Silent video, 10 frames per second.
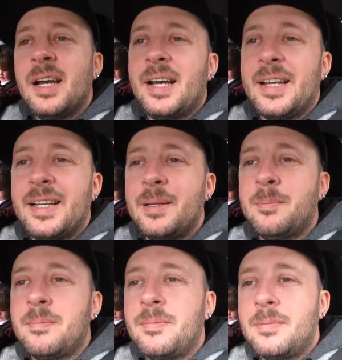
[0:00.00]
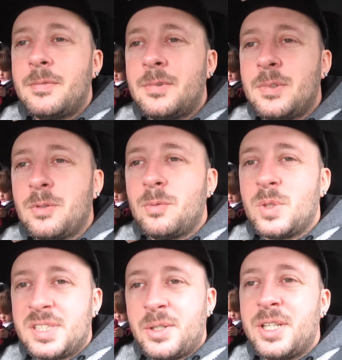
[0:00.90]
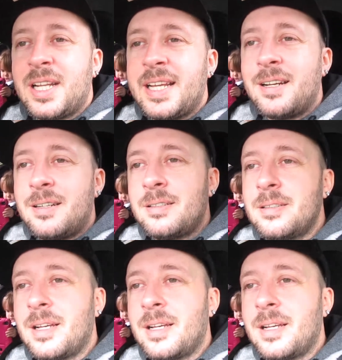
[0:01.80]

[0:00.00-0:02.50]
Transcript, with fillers: um, we'll tell you later.